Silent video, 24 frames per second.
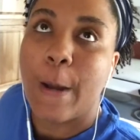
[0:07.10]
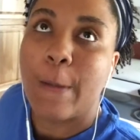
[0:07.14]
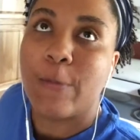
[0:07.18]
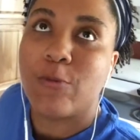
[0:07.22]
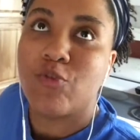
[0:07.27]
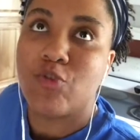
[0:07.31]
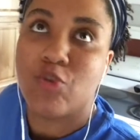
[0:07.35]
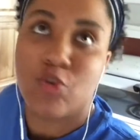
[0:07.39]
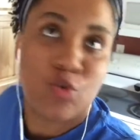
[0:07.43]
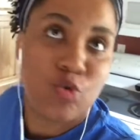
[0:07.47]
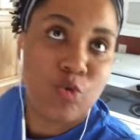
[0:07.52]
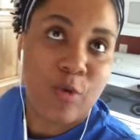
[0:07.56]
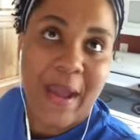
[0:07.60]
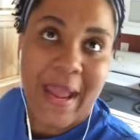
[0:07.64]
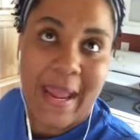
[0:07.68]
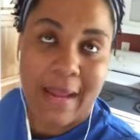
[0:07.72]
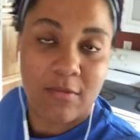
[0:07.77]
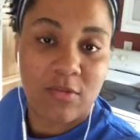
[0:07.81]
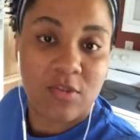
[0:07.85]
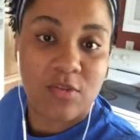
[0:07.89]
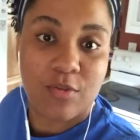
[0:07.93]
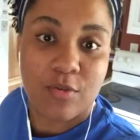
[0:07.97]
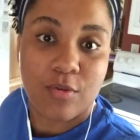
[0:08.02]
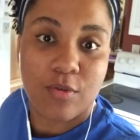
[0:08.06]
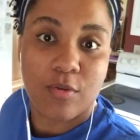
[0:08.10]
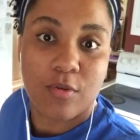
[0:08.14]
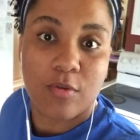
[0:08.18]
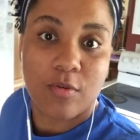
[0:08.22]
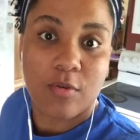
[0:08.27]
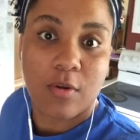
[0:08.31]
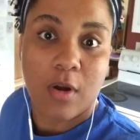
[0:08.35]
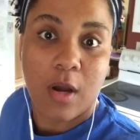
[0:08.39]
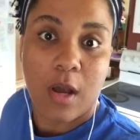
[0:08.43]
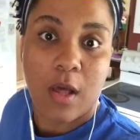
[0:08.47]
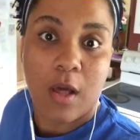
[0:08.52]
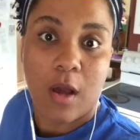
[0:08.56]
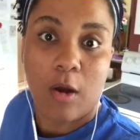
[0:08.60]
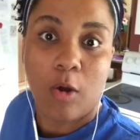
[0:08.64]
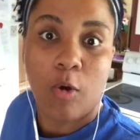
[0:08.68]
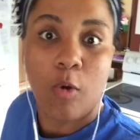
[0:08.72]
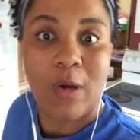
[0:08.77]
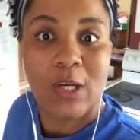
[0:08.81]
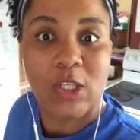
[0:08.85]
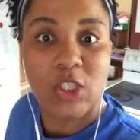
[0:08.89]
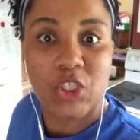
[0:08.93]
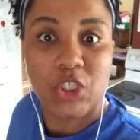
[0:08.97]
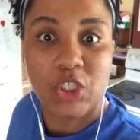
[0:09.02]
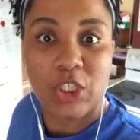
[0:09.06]
to answer a
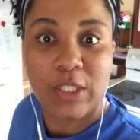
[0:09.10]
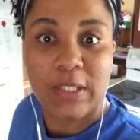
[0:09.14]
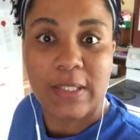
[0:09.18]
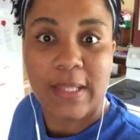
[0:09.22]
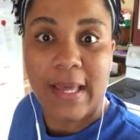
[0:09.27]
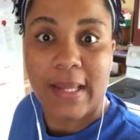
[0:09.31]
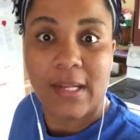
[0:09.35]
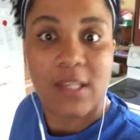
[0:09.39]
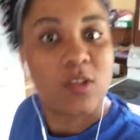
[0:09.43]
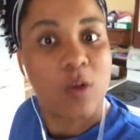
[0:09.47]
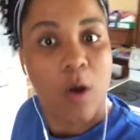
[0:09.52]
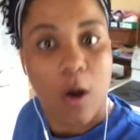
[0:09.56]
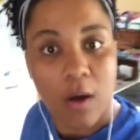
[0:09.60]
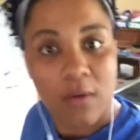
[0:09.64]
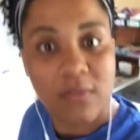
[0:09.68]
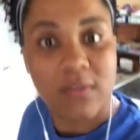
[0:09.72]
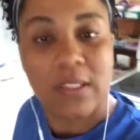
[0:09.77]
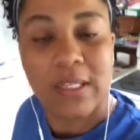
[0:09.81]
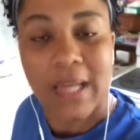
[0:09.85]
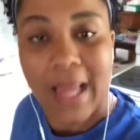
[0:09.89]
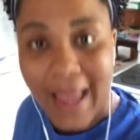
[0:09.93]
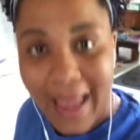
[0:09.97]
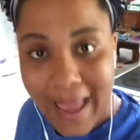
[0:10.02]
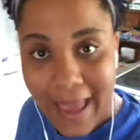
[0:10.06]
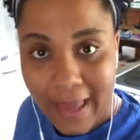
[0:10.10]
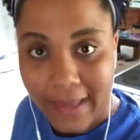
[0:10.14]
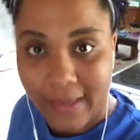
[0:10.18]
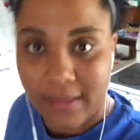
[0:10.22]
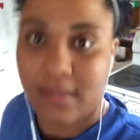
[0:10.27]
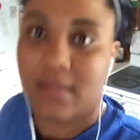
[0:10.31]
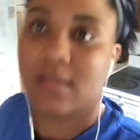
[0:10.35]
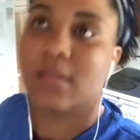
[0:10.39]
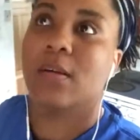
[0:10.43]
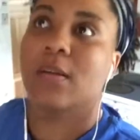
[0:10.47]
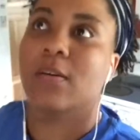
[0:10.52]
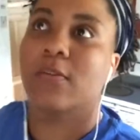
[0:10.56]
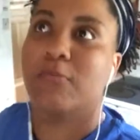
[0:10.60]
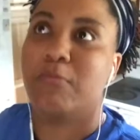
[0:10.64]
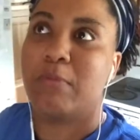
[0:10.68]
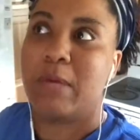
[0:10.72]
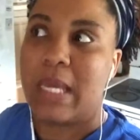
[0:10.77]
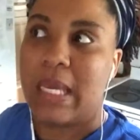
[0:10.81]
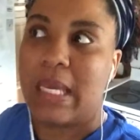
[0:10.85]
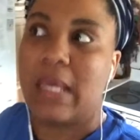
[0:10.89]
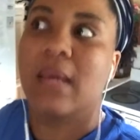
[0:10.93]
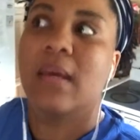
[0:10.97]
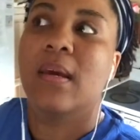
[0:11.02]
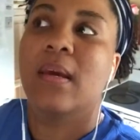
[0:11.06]
question that is often asked of me,